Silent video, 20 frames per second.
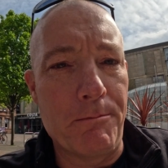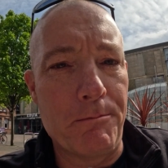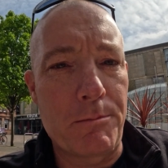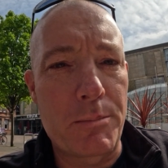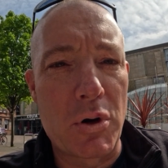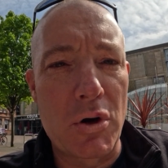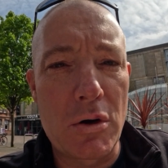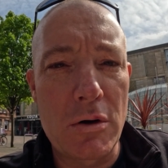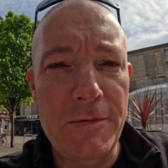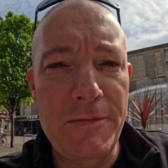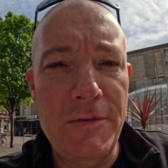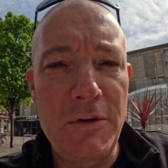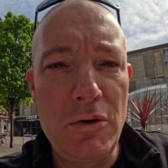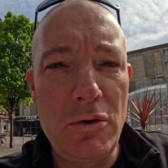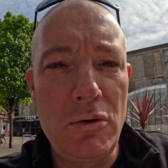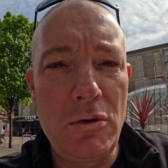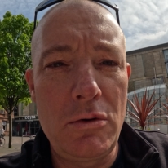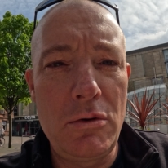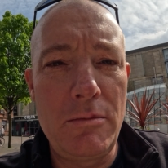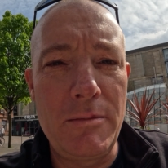
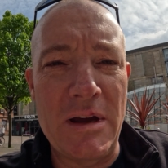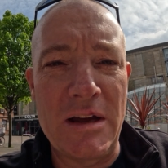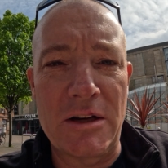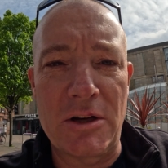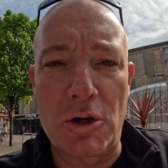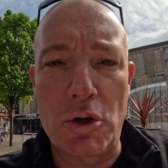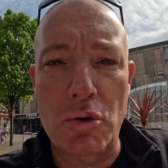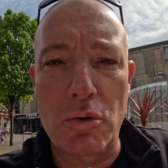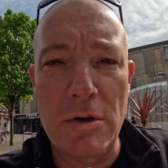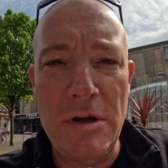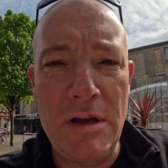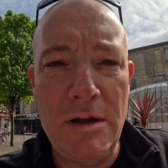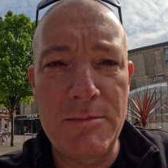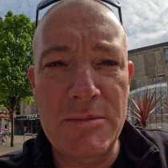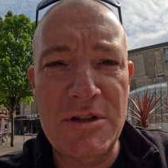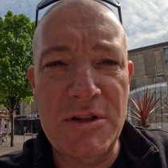perfume and cream